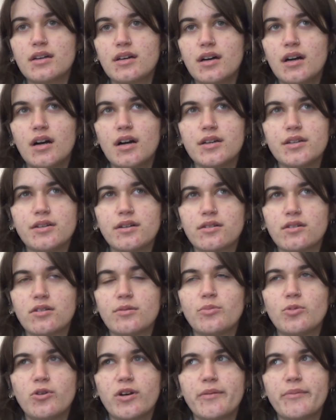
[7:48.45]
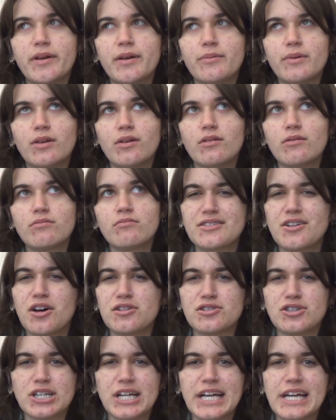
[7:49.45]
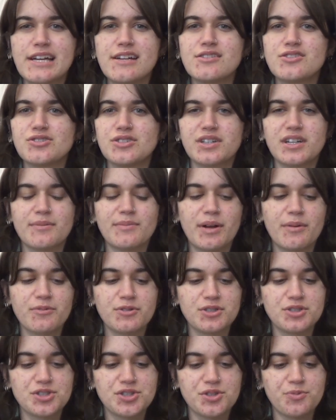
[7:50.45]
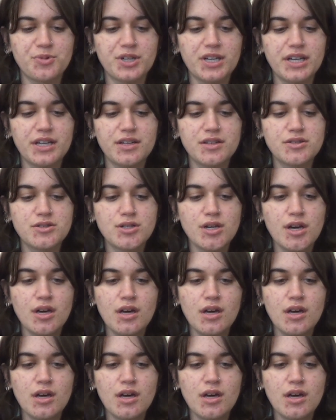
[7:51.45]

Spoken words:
a younger boy, maybe toddler age, like I'm not really sure what age.